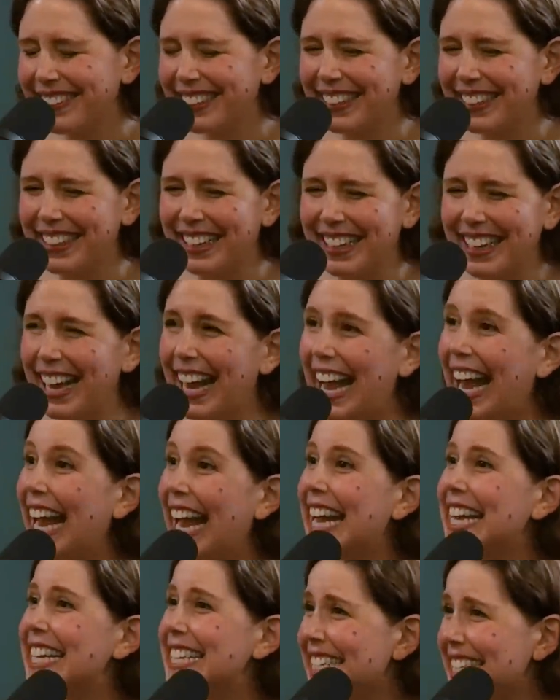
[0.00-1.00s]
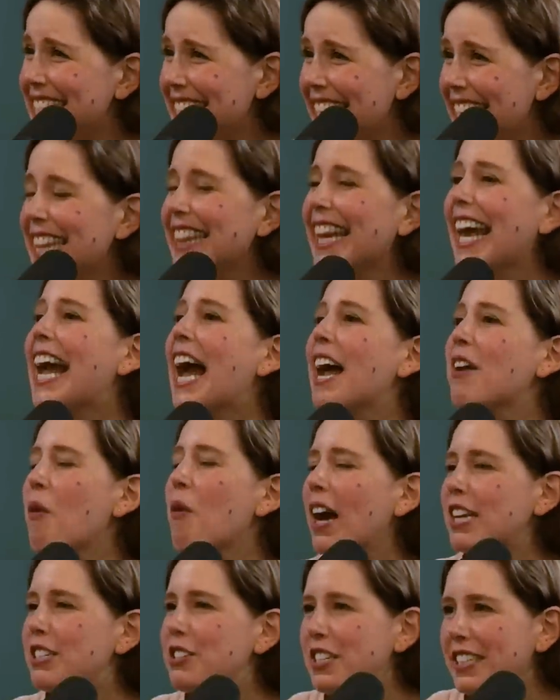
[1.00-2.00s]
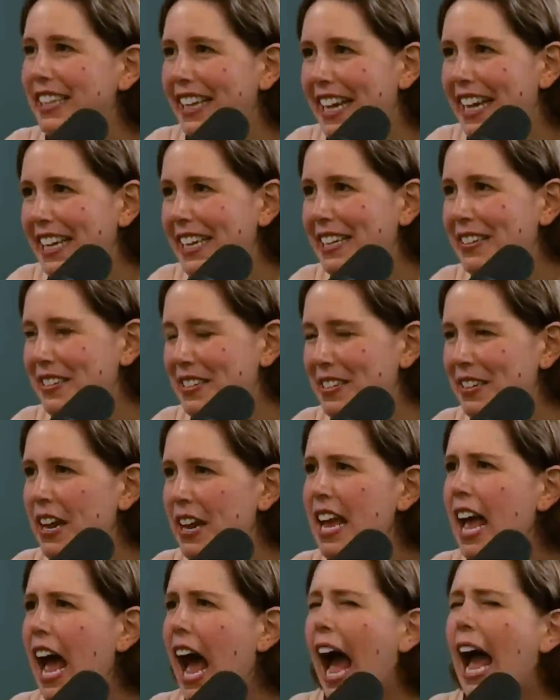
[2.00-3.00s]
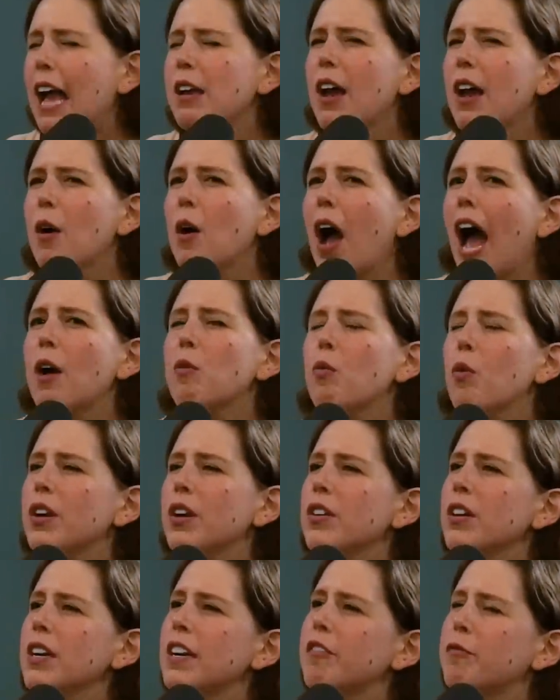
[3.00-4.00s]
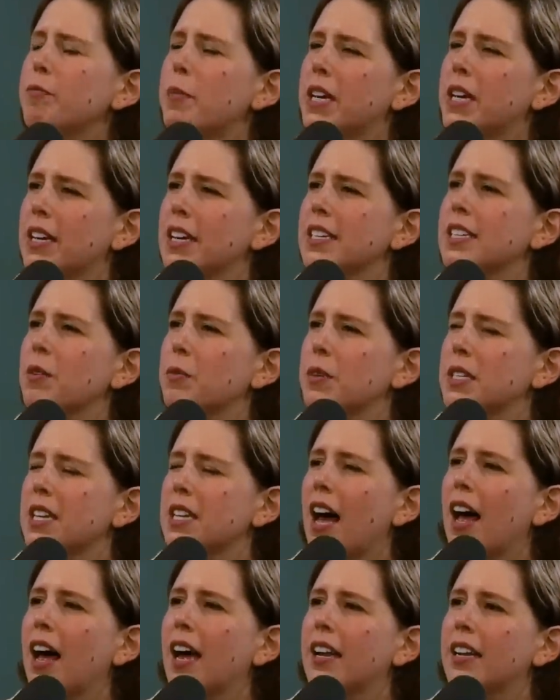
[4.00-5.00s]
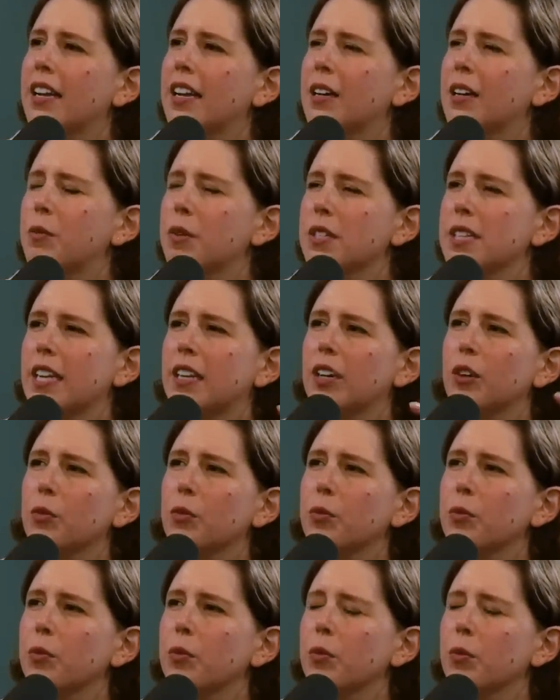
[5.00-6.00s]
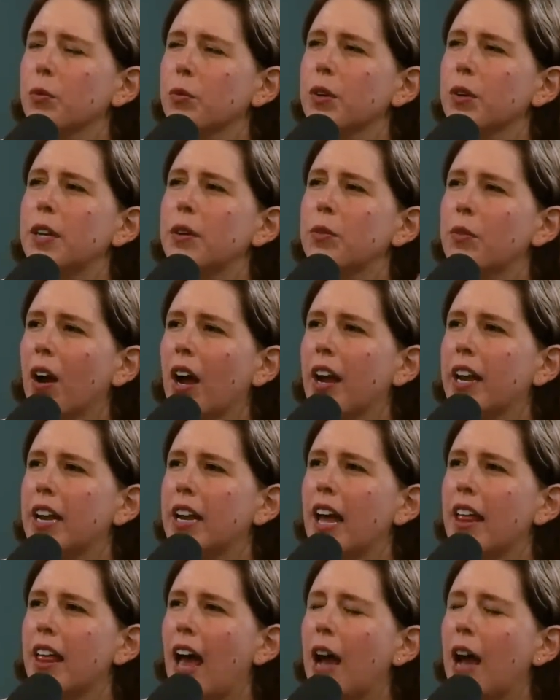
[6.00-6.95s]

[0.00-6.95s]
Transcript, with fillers: Uh, like I watched it like years and years. I I wonder if because it was on, it was like a rerun.